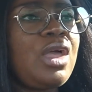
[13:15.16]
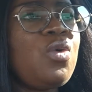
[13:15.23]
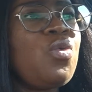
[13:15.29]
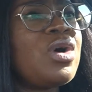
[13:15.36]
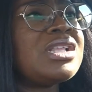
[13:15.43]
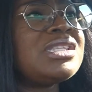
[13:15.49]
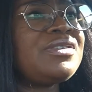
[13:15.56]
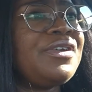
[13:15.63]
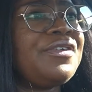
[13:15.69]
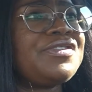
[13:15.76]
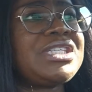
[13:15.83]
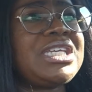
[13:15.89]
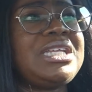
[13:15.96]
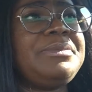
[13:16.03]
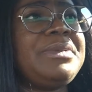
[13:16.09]
Once
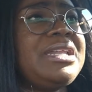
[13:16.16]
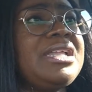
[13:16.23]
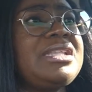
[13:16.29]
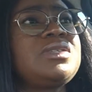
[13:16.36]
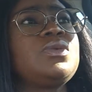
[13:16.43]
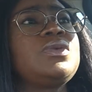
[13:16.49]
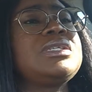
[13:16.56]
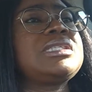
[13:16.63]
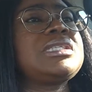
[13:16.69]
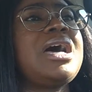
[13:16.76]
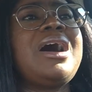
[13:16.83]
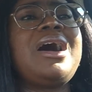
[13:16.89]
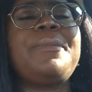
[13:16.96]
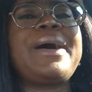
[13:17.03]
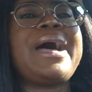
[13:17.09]
15 minutes was
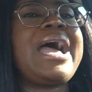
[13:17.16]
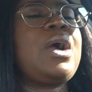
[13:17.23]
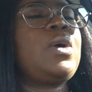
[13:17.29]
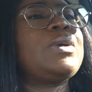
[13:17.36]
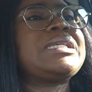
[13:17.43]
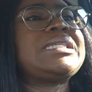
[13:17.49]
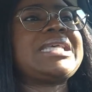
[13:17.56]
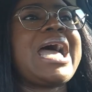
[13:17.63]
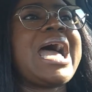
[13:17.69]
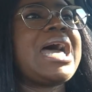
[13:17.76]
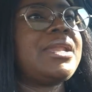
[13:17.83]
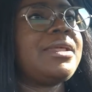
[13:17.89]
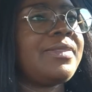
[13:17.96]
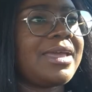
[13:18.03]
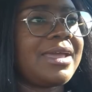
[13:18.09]
up, I was
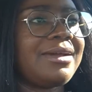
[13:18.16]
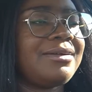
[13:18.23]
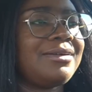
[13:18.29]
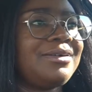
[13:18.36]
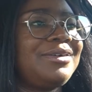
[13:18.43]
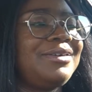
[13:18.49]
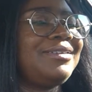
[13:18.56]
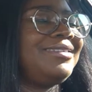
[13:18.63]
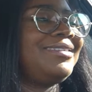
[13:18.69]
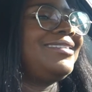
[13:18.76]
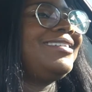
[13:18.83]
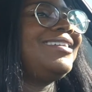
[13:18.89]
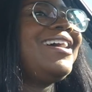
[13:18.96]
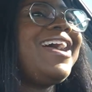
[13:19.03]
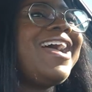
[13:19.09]
out of there.
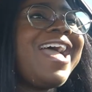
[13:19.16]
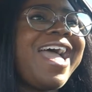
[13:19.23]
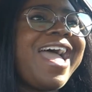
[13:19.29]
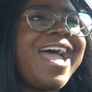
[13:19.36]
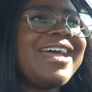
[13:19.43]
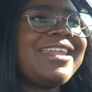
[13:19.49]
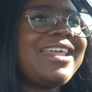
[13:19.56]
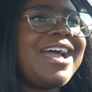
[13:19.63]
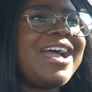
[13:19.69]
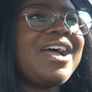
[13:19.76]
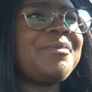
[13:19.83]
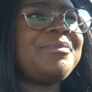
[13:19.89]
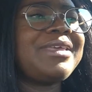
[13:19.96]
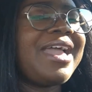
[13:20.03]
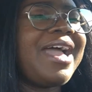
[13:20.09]
And
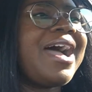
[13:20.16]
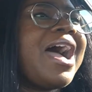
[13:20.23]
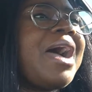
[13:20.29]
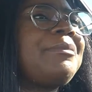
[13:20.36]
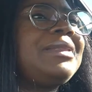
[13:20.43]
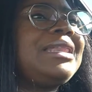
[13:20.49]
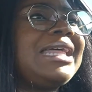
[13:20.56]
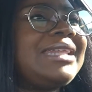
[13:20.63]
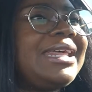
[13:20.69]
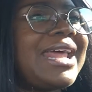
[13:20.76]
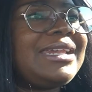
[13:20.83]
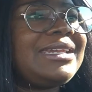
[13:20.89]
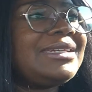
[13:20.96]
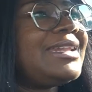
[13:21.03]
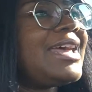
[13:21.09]
yeah, I'm glad that
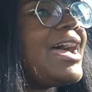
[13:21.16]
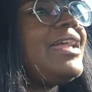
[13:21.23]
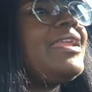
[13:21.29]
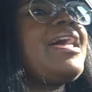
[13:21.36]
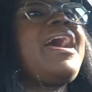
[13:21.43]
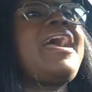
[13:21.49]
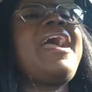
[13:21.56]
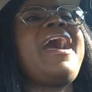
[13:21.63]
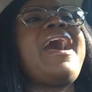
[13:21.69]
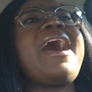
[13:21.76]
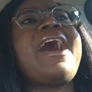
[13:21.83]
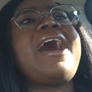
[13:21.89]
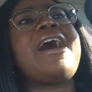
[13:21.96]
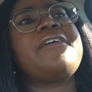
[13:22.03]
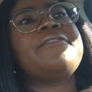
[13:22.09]
I did that. I
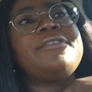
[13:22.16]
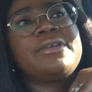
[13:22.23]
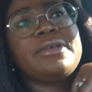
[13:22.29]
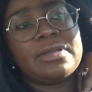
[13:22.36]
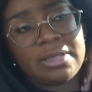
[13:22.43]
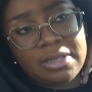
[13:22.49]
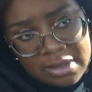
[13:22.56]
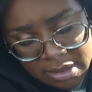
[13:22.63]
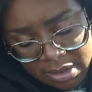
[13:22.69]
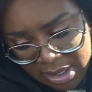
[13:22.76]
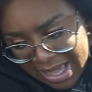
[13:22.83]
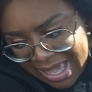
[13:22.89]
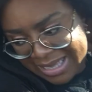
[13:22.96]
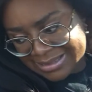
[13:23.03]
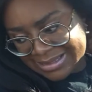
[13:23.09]
have
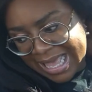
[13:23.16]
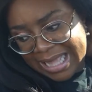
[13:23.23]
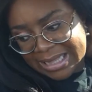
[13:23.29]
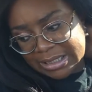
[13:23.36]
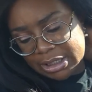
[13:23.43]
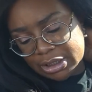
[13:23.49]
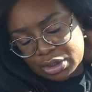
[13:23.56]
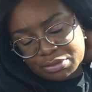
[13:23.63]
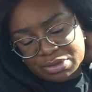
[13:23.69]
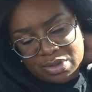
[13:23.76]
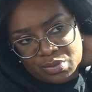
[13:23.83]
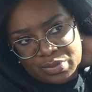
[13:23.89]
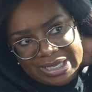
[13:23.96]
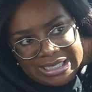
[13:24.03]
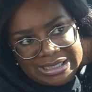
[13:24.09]
exactly
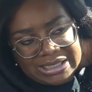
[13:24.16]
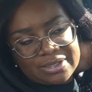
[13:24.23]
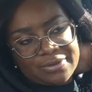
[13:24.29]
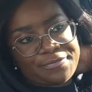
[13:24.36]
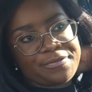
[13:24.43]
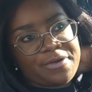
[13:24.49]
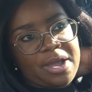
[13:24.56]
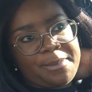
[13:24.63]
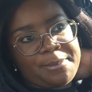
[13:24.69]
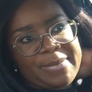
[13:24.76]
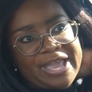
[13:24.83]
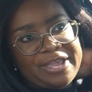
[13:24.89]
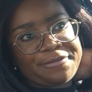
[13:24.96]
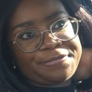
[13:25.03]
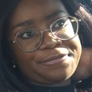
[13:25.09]
3 weeks from
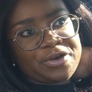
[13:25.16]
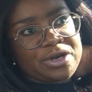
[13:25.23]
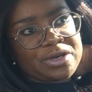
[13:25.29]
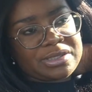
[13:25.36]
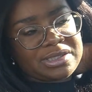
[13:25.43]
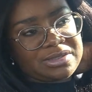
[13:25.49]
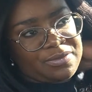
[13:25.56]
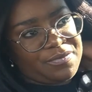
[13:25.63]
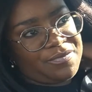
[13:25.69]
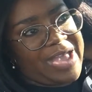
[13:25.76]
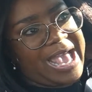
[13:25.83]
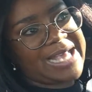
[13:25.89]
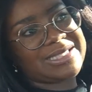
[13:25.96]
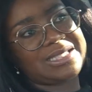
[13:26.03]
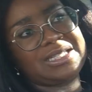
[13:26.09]
my first
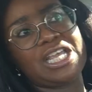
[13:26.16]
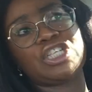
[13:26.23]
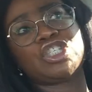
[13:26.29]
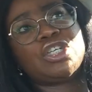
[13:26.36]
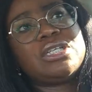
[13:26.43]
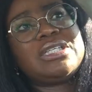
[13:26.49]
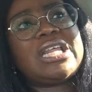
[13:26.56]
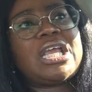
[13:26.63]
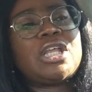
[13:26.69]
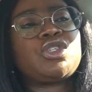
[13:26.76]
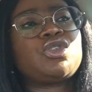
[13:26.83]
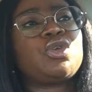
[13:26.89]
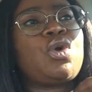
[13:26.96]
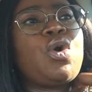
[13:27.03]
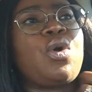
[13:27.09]
vaccination date
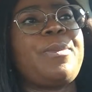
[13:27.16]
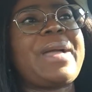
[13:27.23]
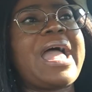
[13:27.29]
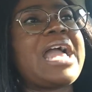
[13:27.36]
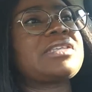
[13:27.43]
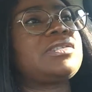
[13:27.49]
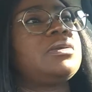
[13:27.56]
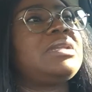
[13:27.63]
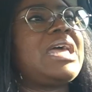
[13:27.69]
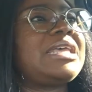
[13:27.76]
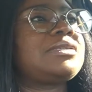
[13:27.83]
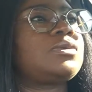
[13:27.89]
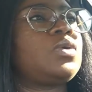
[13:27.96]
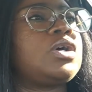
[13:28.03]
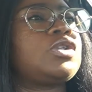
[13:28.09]
to go back. So
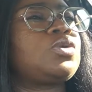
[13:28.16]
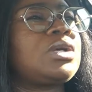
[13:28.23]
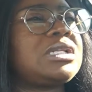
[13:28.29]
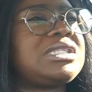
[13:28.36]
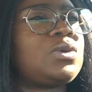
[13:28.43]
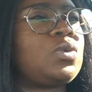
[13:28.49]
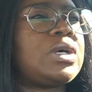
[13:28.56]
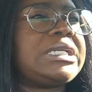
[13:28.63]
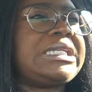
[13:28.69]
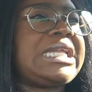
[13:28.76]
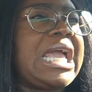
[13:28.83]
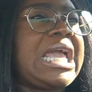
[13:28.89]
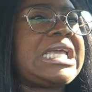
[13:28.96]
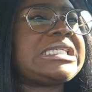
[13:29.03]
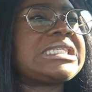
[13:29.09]
that's what, 21
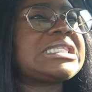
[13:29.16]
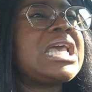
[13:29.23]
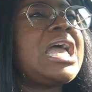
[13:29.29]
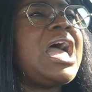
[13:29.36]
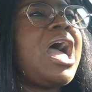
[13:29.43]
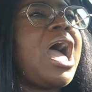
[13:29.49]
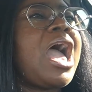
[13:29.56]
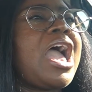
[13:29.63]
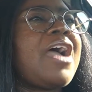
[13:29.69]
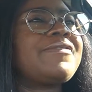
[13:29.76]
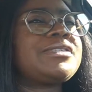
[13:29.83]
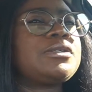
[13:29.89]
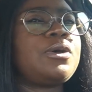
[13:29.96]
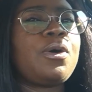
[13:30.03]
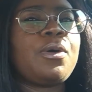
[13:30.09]
days. I
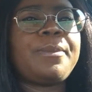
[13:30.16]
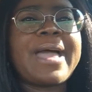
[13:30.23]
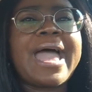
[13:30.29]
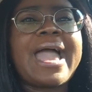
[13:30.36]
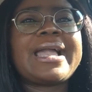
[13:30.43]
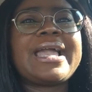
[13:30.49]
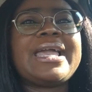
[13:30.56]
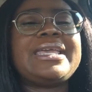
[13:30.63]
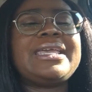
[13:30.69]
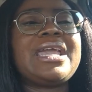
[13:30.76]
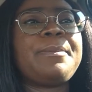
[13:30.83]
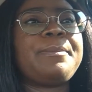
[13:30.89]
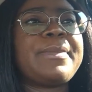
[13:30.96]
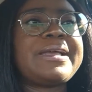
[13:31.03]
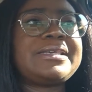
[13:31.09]
have to go back and
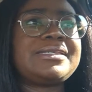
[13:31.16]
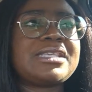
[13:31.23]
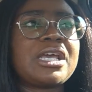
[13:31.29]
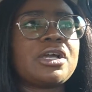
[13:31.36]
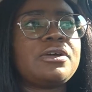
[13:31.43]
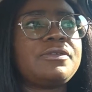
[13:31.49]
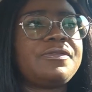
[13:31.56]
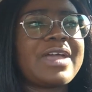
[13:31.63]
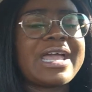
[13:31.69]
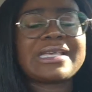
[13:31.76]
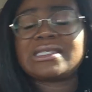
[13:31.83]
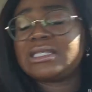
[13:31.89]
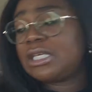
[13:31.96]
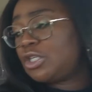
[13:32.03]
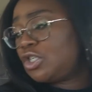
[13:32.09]
get my second
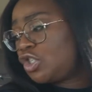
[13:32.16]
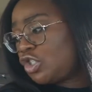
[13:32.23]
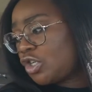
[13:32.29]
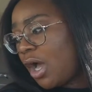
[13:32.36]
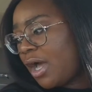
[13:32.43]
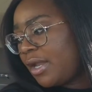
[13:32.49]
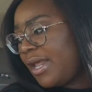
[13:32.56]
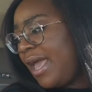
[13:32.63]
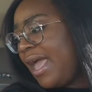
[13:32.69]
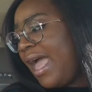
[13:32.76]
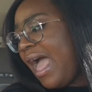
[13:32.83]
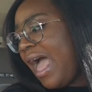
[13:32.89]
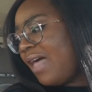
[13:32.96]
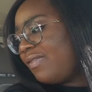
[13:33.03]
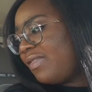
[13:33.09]
vaccine shot.
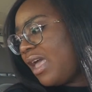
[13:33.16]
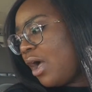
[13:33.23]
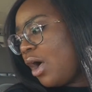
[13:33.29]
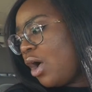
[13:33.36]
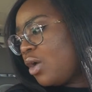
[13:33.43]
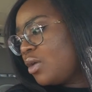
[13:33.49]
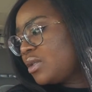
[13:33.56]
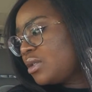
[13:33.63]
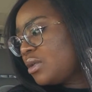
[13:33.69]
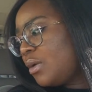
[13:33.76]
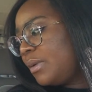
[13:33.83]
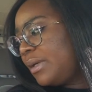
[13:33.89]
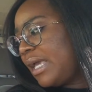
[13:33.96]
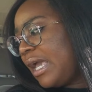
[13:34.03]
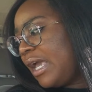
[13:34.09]
And they
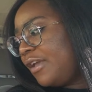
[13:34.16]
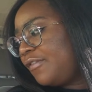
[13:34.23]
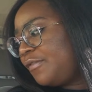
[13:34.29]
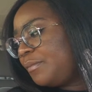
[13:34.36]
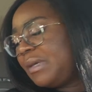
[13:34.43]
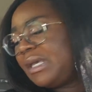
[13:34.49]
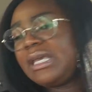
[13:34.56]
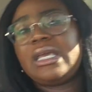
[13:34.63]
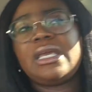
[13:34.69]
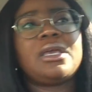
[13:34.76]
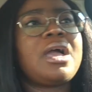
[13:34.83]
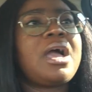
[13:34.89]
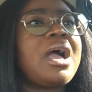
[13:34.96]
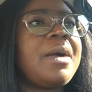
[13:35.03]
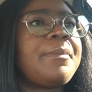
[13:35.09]
also gave me
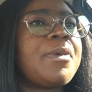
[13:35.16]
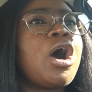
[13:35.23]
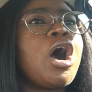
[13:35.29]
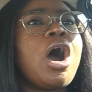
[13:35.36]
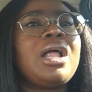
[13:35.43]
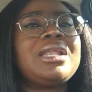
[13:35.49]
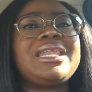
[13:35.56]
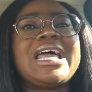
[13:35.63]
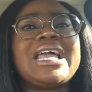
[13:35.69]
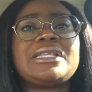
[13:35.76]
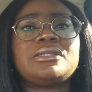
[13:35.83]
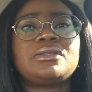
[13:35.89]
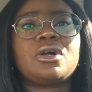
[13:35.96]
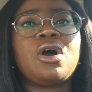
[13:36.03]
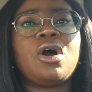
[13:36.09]
a
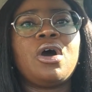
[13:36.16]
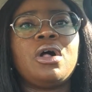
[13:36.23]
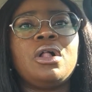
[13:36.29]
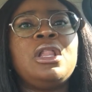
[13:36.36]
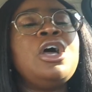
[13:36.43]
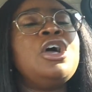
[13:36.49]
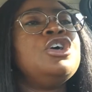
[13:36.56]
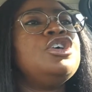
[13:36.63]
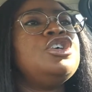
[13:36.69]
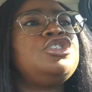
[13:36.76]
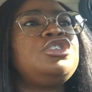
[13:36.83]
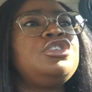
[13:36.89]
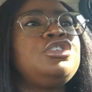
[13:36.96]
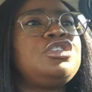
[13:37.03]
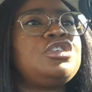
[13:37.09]
hotline to call
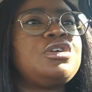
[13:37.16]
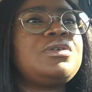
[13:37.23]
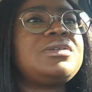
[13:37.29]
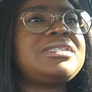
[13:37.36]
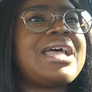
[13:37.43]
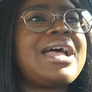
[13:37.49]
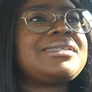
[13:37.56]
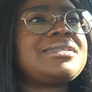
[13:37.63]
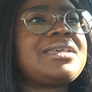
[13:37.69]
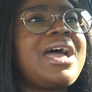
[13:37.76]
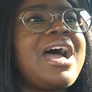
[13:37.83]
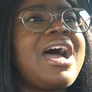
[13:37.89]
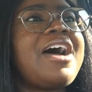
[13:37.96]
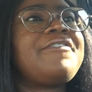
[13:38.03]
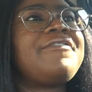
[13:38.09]
should you start to
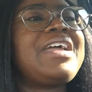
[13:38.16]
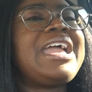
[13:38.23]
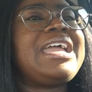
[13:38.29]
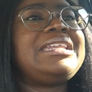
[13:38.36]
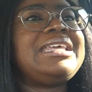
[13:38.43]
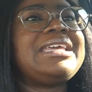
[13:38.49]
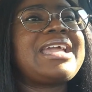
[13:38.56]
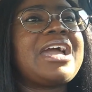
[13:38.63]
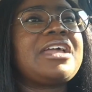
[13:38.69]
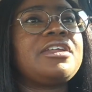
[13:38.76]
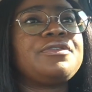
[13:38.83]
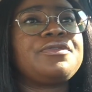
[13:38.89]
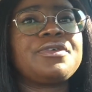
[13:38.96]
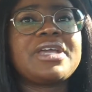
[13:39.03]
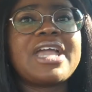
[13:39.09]
have any kind
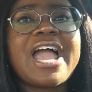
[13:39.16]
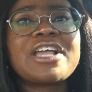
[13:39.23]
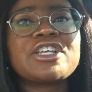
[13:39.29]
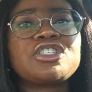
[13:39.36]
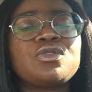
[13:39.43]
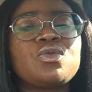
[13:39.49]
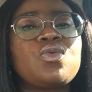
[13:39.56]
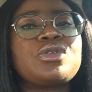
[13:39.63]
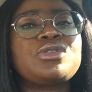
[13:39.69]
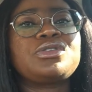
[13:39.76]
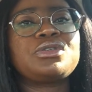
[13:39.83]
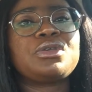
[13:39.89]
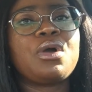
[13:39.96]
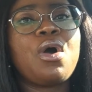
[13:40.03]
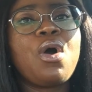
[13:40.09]
of reaction
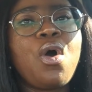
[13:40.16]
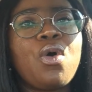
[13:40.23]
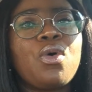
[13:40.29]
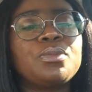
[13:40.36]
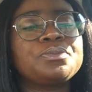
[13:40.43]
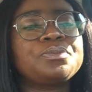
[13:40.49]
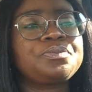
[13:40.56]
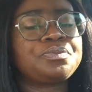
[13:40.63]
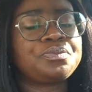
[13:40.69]
once you're home.